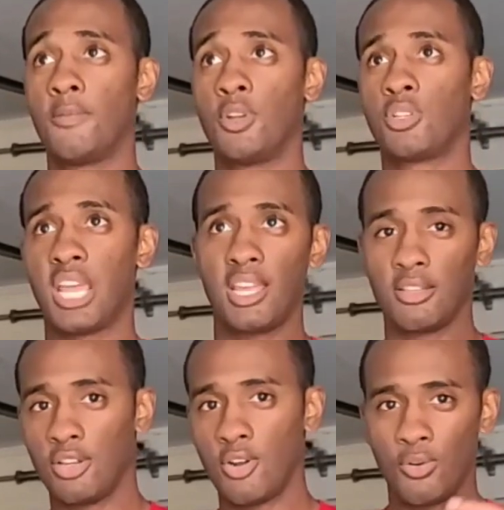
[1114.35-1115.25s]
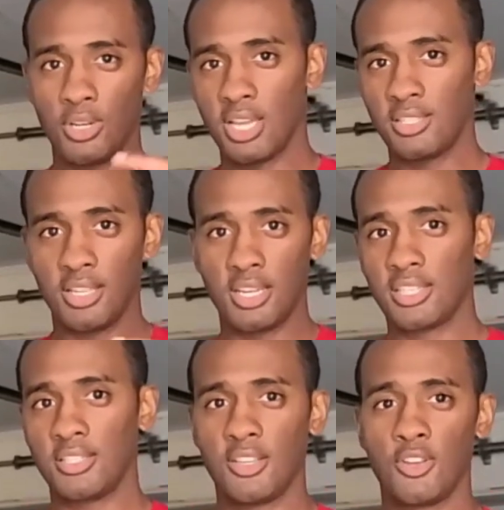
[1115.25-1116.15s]
your tank,
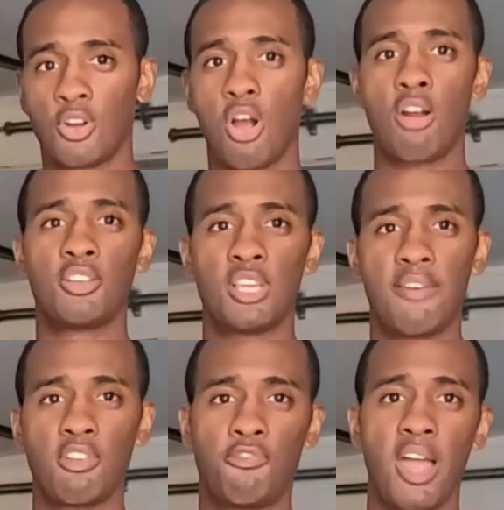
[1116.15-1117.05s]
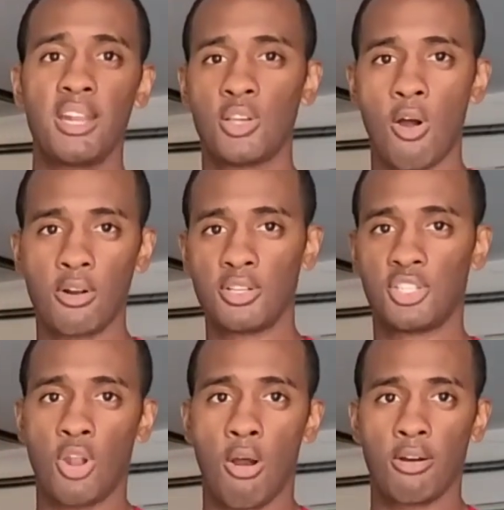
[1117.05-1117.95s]
your car doesn't have to fight as hard and
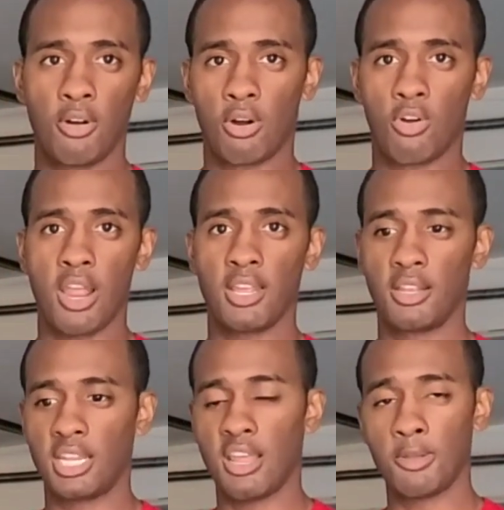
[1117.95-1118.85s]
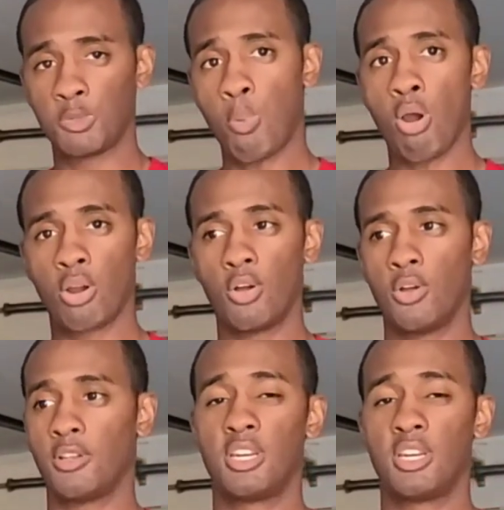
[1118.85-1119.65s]
start or crank and get that spark going.